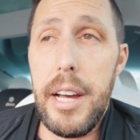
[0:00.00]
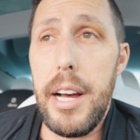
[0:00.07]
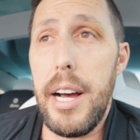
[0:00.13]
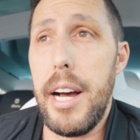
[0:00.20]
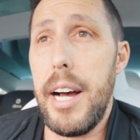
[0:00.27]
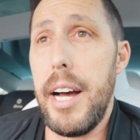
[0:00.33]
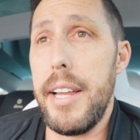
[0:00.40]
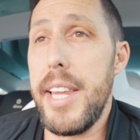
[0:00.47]

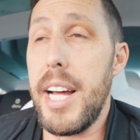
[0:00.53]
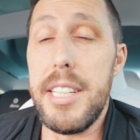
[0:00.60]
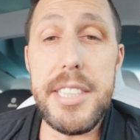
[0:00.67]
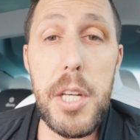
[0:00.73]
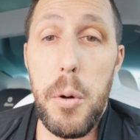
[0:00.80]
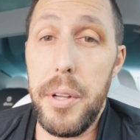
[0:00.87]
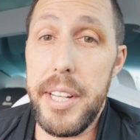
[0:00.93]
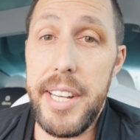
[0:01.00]
That is the
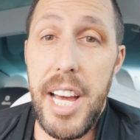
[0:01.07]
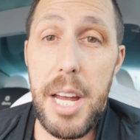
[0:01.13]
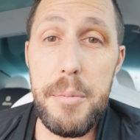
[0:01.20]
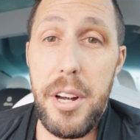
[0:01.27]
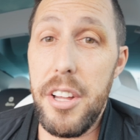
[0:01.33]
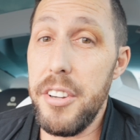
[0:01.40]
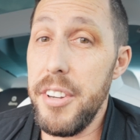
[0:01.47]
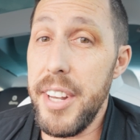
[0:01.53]
only time.
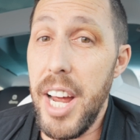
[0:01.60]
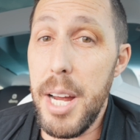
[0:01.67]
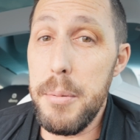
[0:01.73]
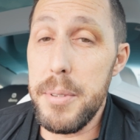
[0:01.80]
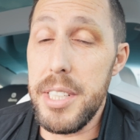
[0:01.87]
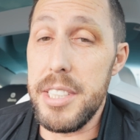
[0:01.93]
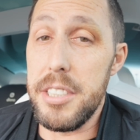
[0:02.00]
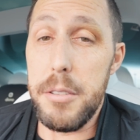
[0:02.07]
Other
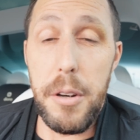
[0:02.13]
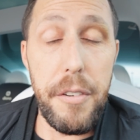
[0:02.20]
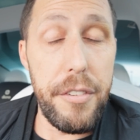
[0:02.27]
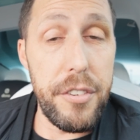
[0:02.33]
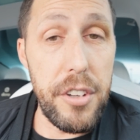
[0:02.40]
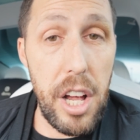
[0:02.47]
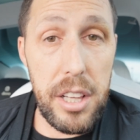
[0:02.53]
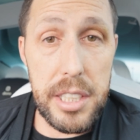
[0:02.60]
time, it's
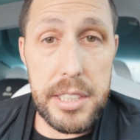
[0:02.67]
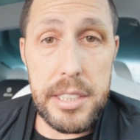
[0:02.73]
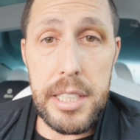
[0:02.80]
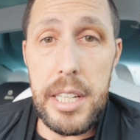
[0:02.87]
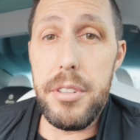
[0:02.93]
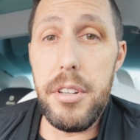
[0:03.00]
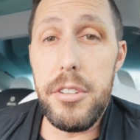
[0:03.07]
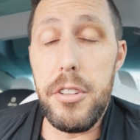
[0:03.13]
flawless.
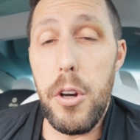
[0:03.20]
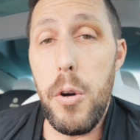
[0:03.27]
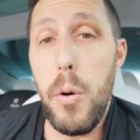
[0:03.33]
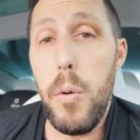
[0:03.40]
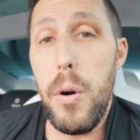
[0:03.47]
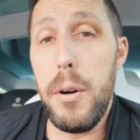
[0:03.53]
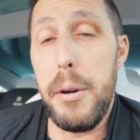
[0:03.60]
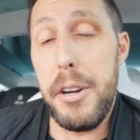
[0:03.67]
So
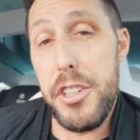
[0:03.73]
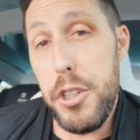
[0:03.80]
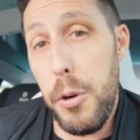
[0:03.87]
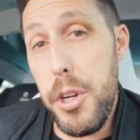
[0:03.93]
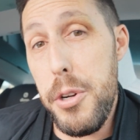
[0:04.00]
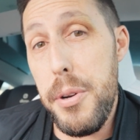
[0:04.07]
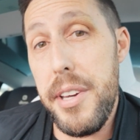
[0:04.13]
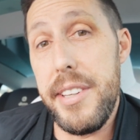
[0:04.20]
what I want to show
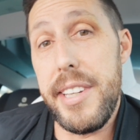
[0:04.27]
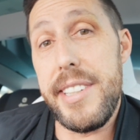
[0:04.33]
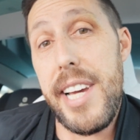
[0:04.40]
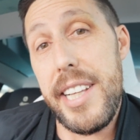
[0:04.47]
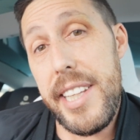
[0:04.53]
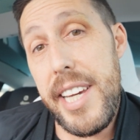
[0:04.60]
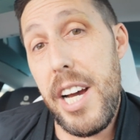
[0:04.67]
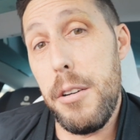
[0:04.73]
you is
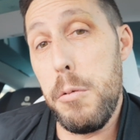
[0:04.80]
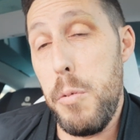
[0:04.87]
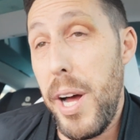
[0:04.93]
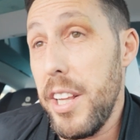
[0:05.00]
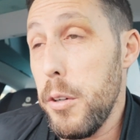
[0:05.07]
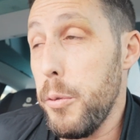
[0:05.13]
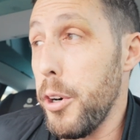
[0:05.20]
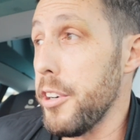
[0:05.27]
exactly how
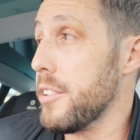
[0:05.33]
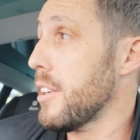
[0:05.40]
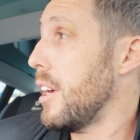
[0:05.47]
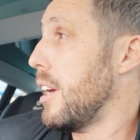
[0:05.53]
well it works.